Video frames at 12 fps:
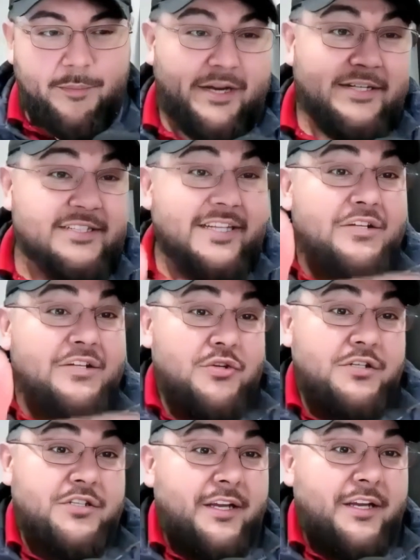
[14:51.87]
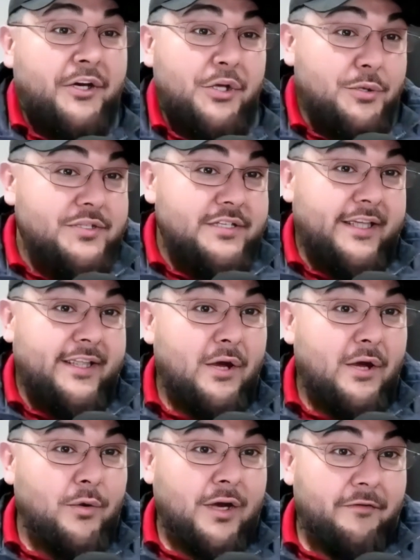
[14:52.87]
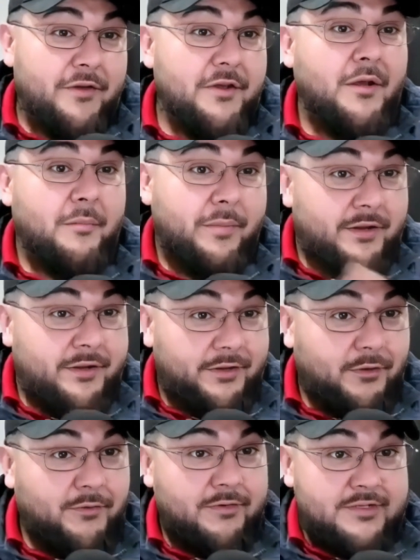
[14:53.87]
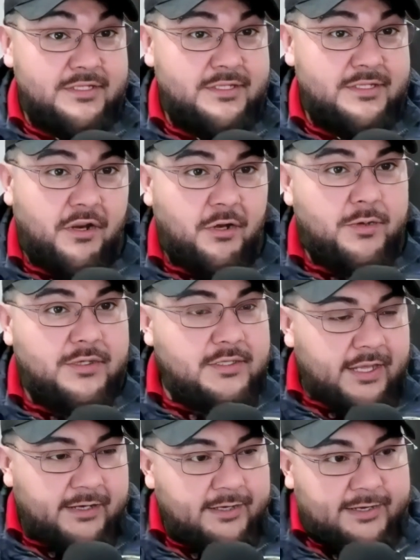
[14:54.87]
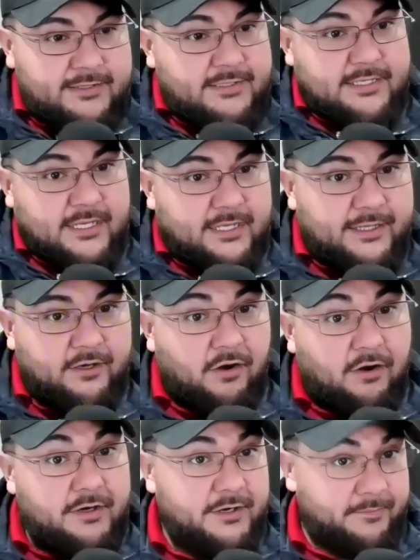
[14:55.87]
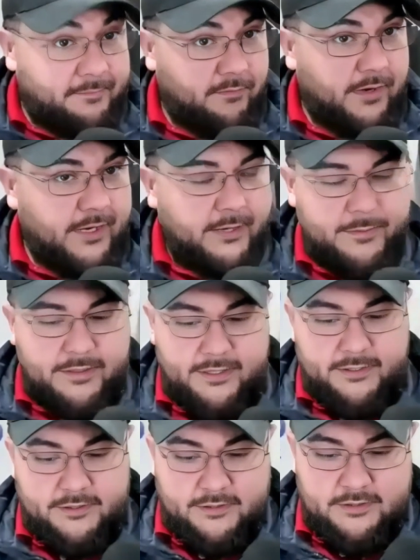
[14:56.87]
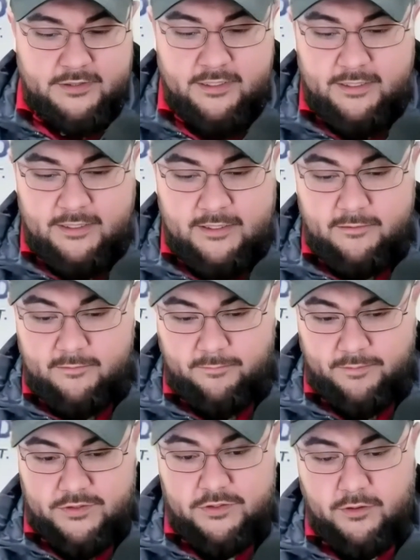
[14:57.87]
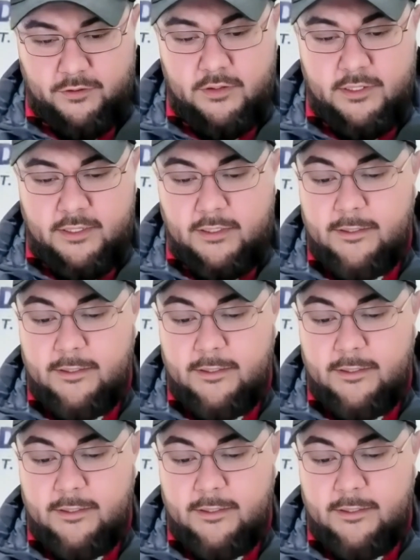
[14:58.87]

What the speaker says: it's interesting to hear you say that whenever you compare the old versus the new and see that there are different recommendations for sure.